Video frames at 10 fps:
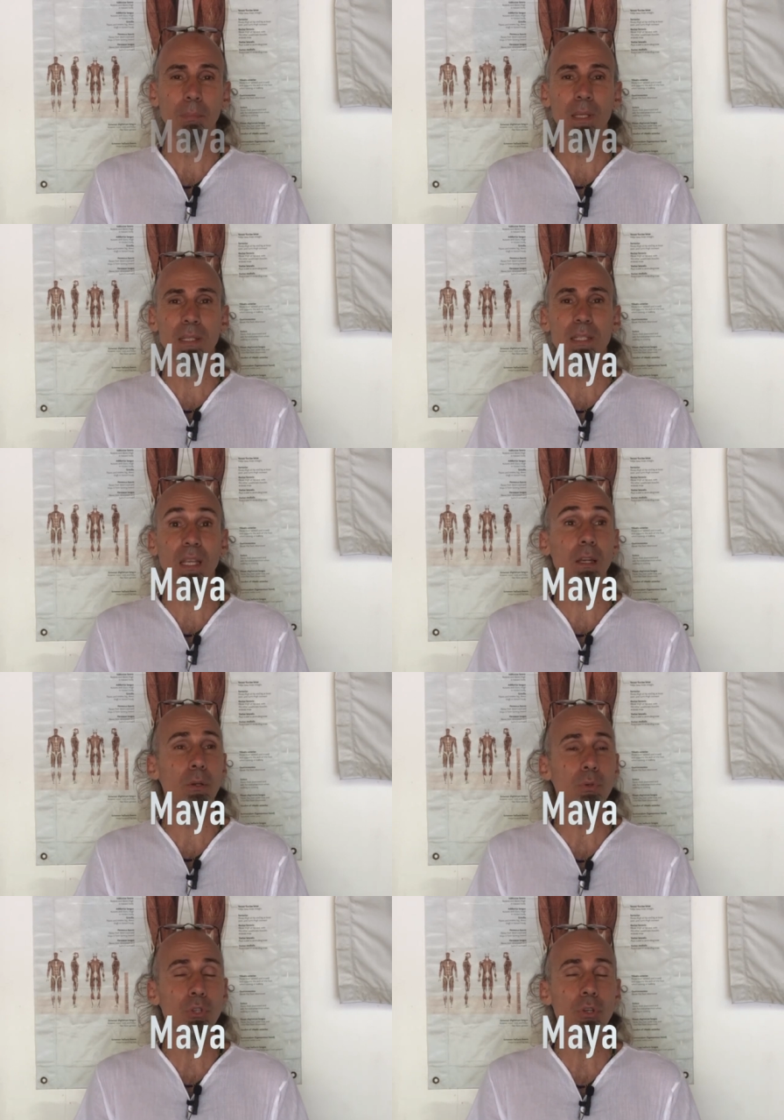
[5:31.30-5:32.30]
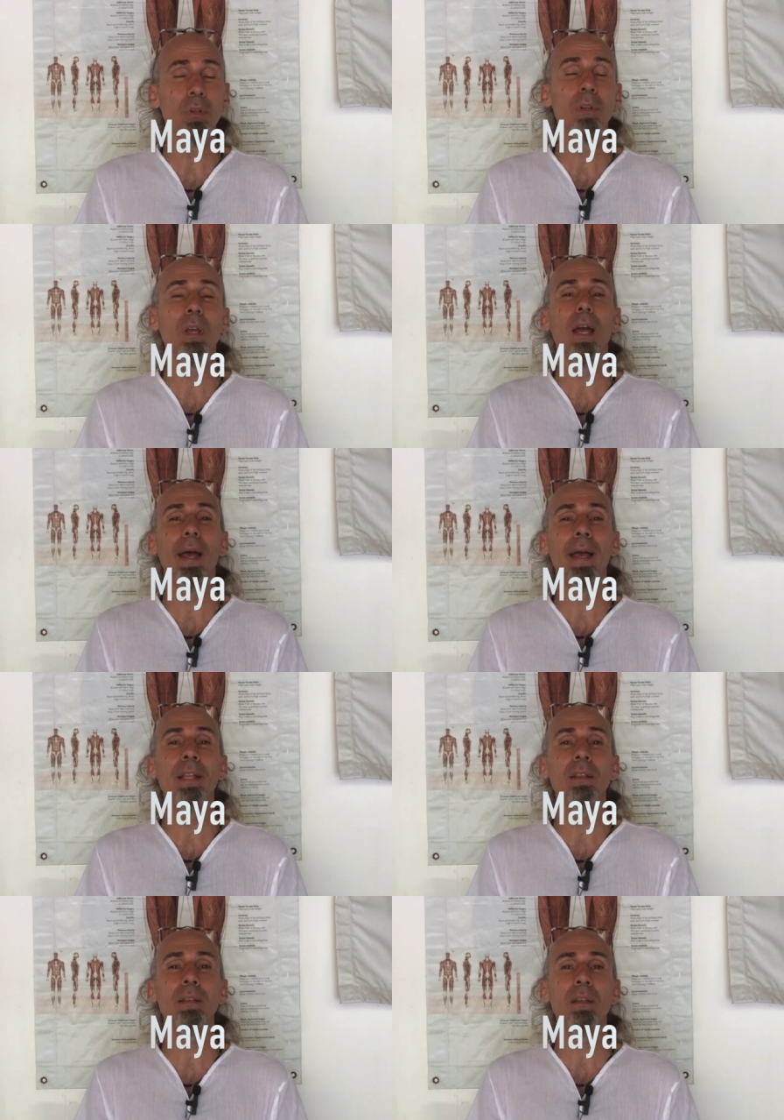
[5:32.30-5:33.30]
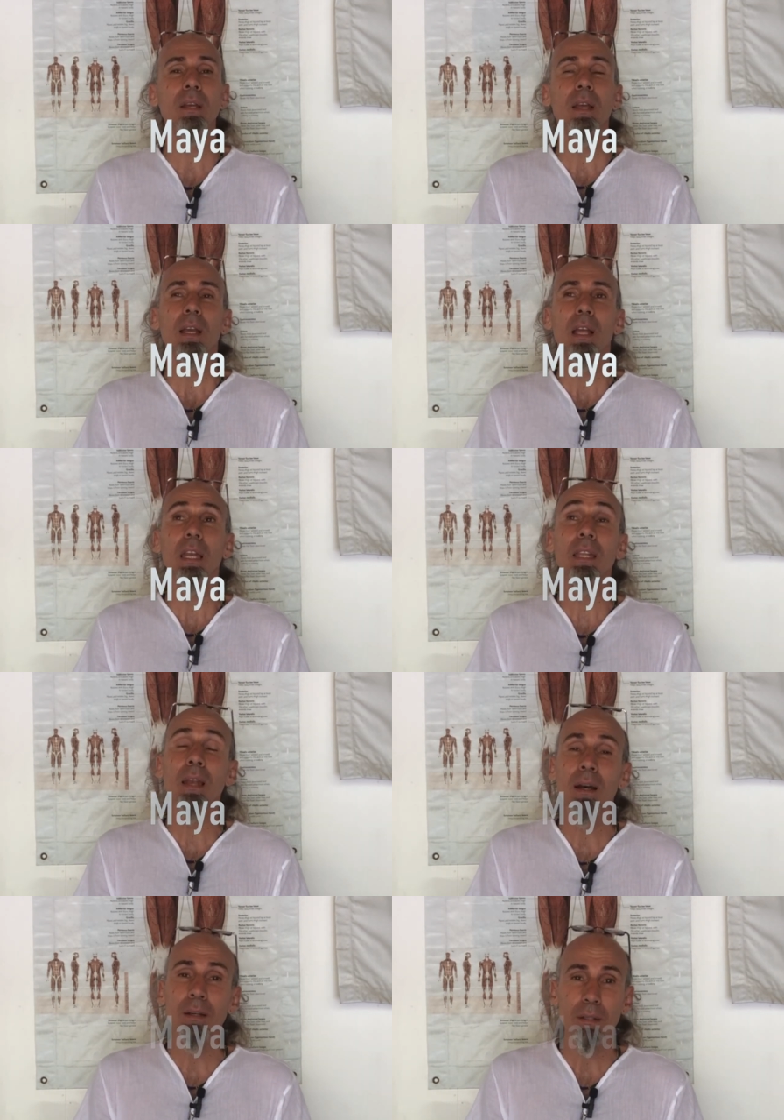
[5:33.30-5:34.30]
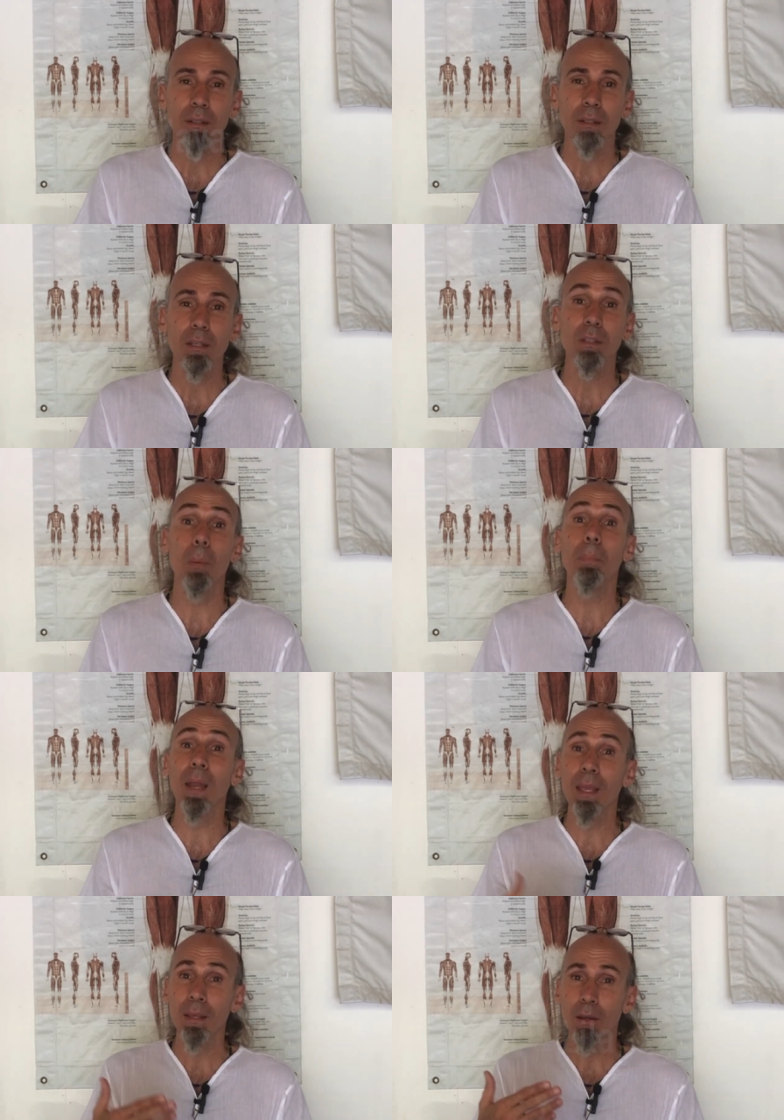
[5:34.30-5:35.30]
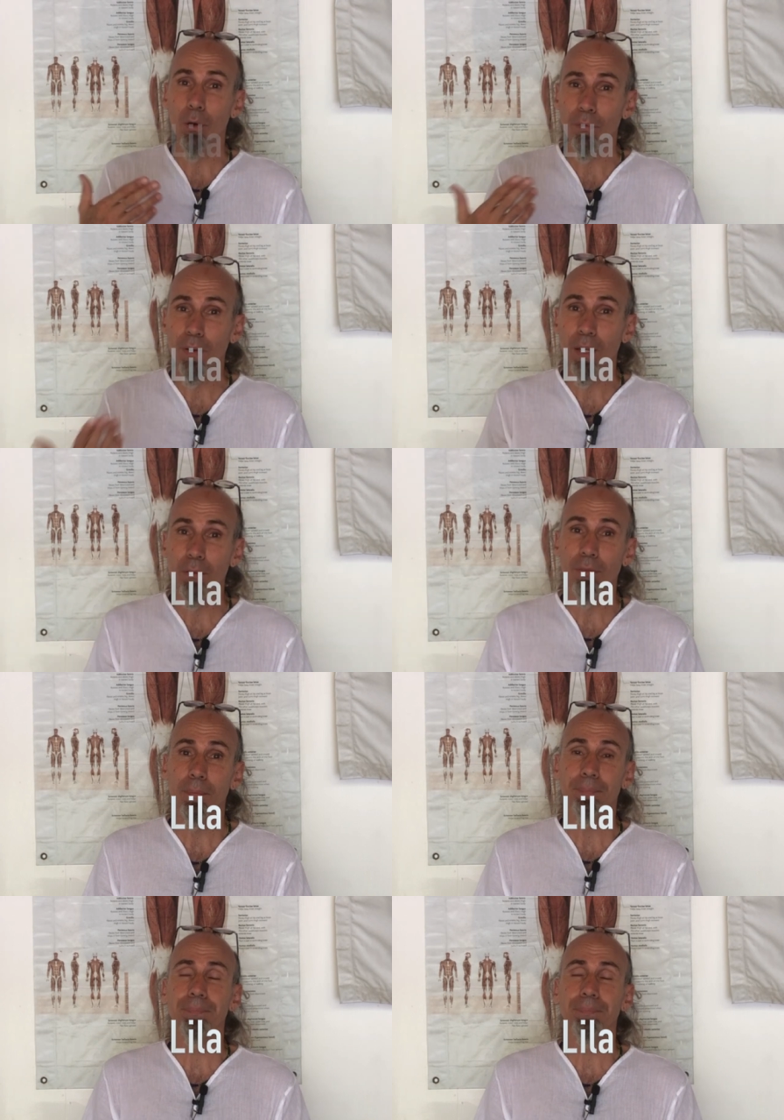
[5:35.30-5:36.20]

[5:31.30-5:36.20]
means illusion and lila is the play of life.